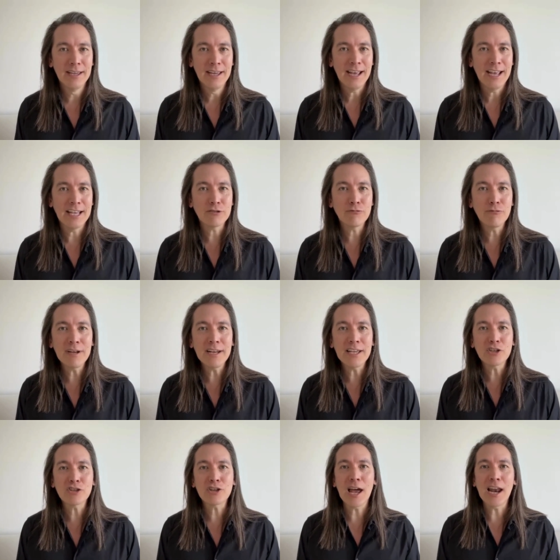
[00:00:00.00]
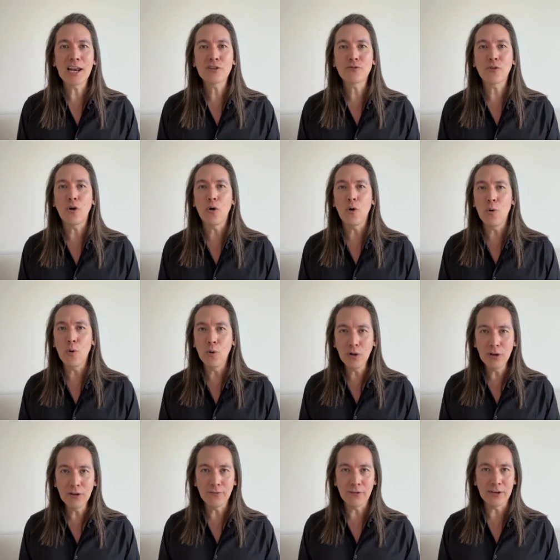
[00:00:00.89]
It's really a challenge for
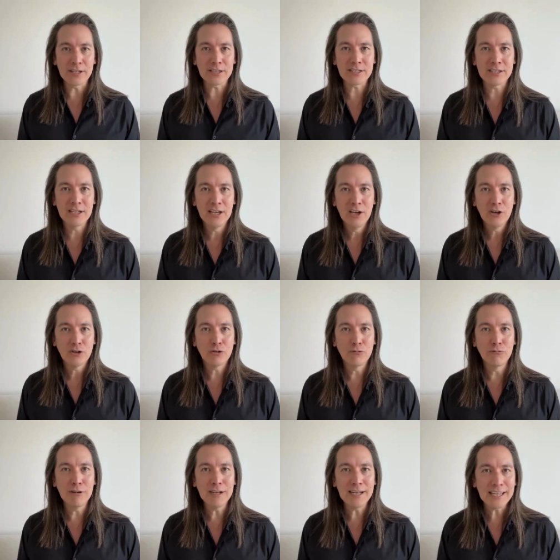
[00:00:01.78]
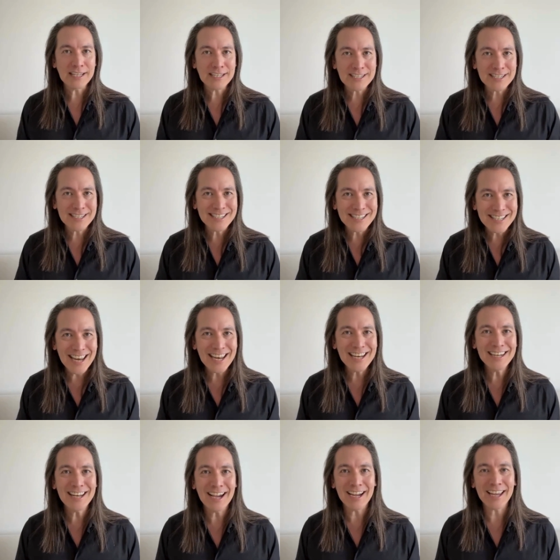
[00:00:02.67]
all of us to really
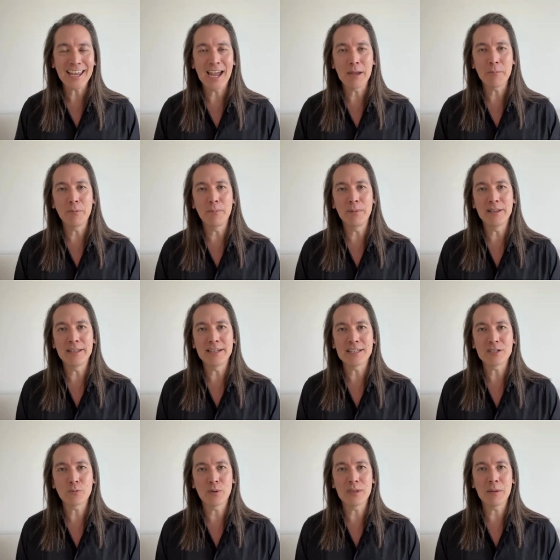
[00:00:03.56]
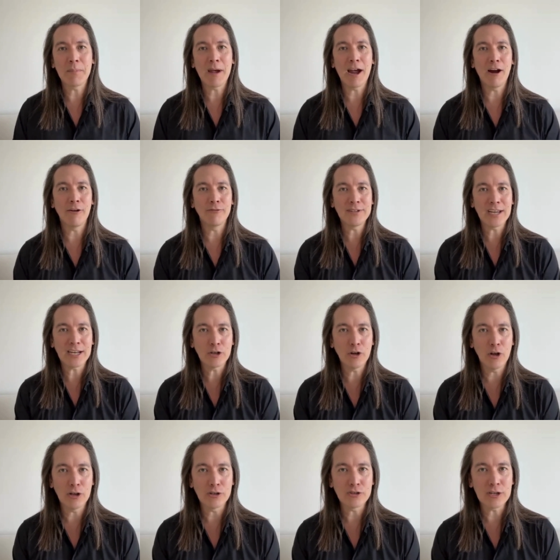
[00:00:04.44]
extend our capabilities with the power of
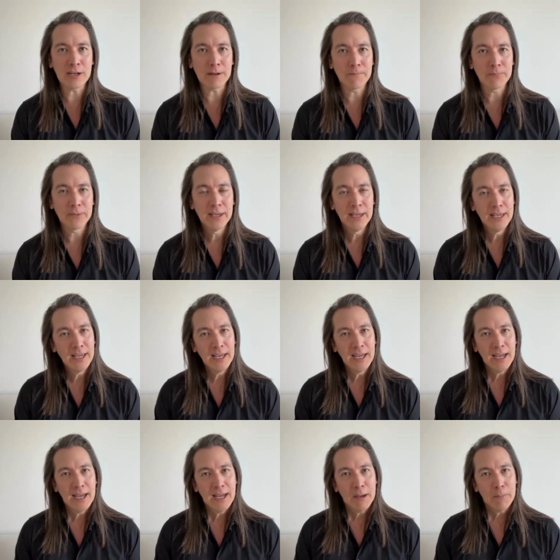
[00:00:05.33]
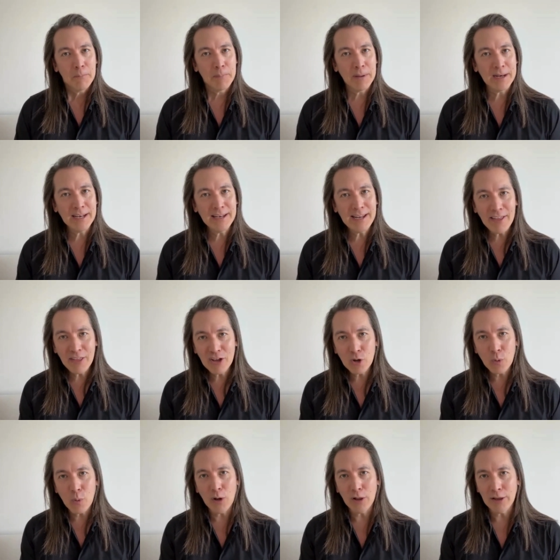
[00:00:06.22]
technology. But
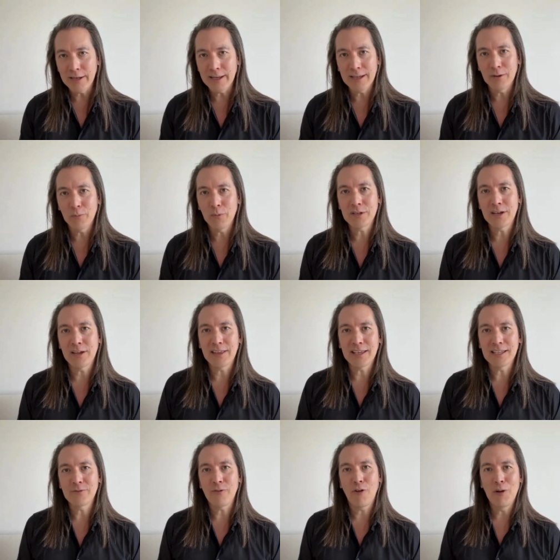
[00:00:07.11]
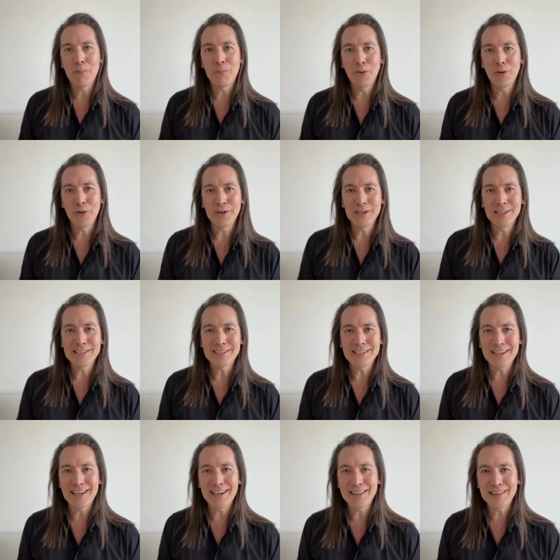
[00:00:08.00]
another quality, which I think is very important,
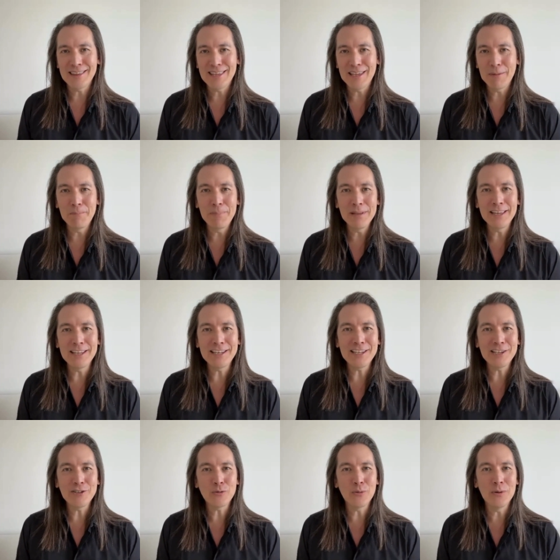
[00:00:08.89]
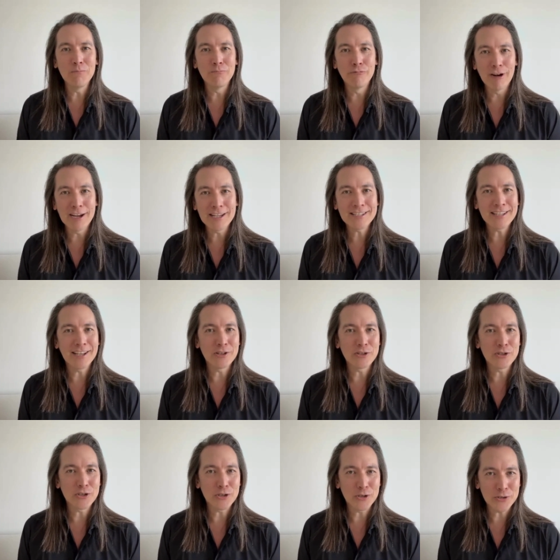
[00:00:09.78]
is the ability to embrace
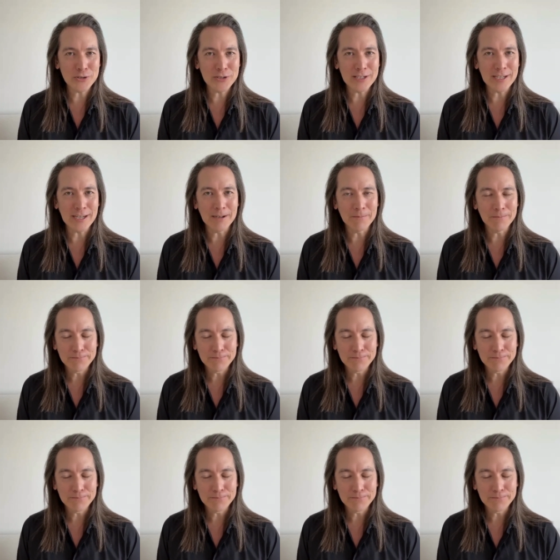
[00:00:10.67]
uncertainty.